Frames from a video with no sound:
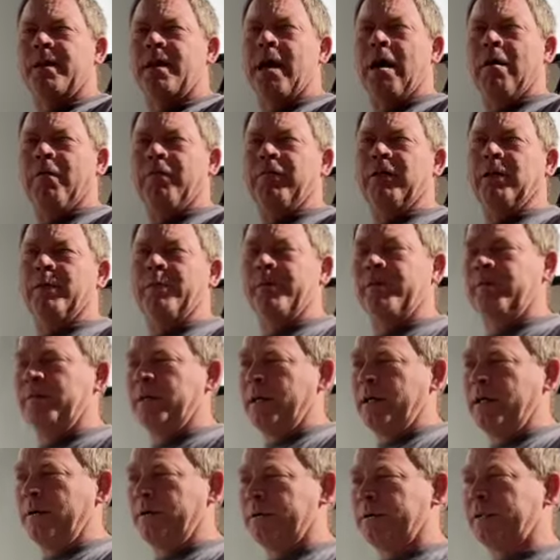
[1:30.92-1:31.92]
I'll flip it
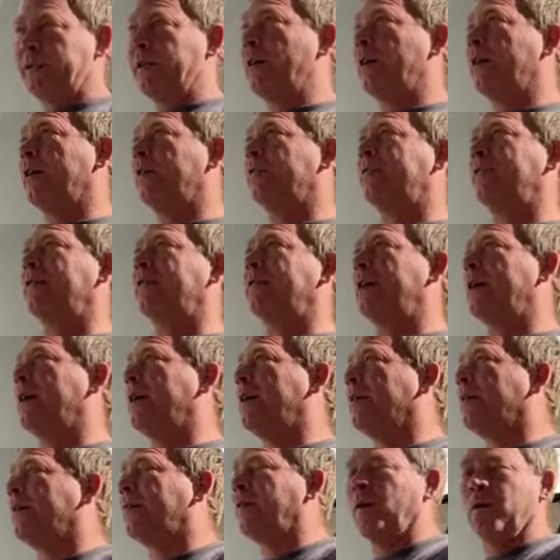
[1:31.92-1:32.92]
around so y'all can see
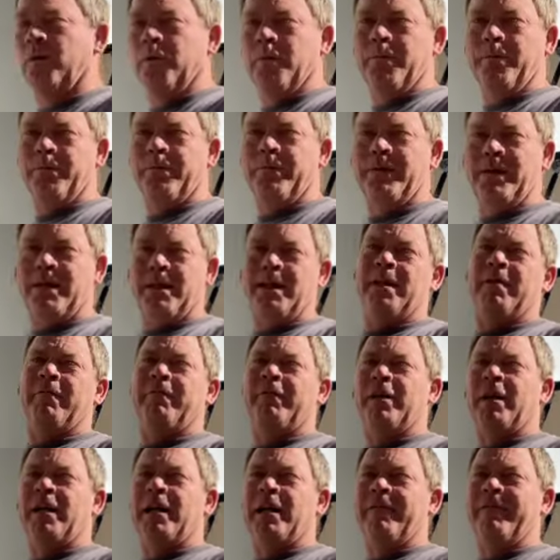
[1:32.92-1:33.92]
that. So,
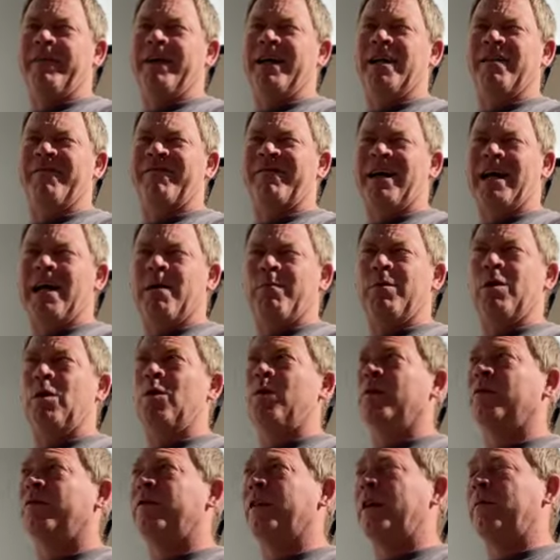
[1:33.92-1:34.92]
if you ain't never had a fried
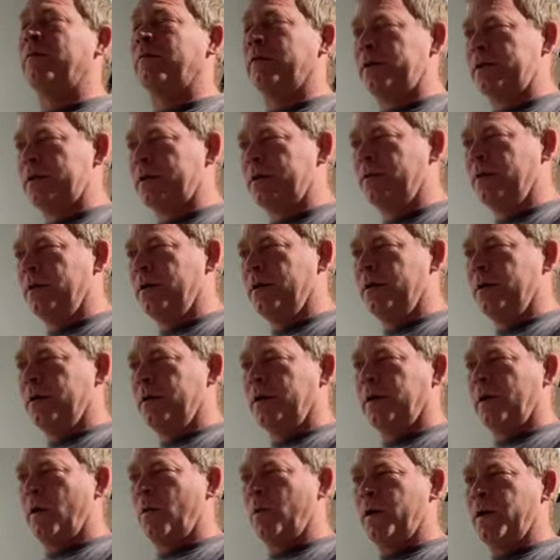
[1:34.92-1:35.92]
bologna sandwich,
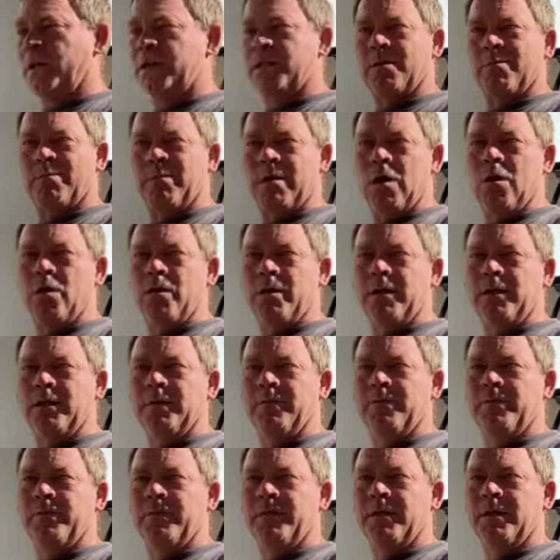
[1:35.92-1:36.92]
go get some bologna,
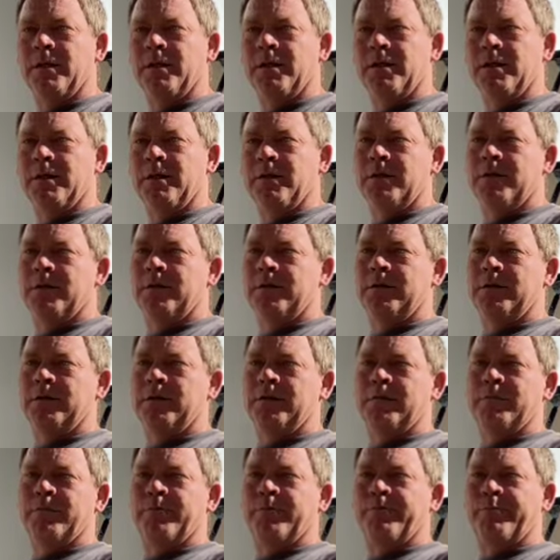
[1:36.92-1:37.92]

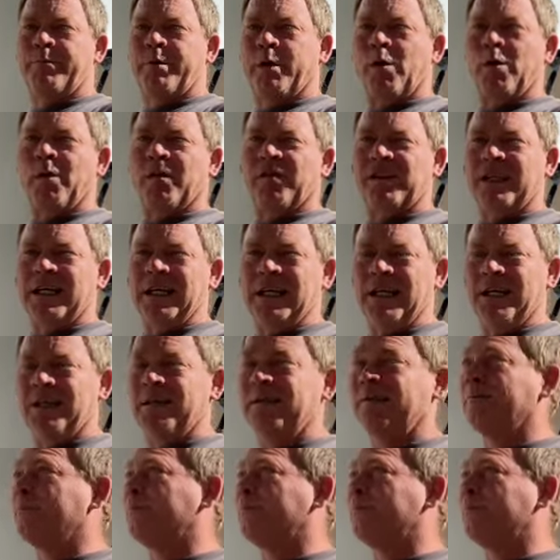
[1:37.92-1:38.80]
put it on a skillet,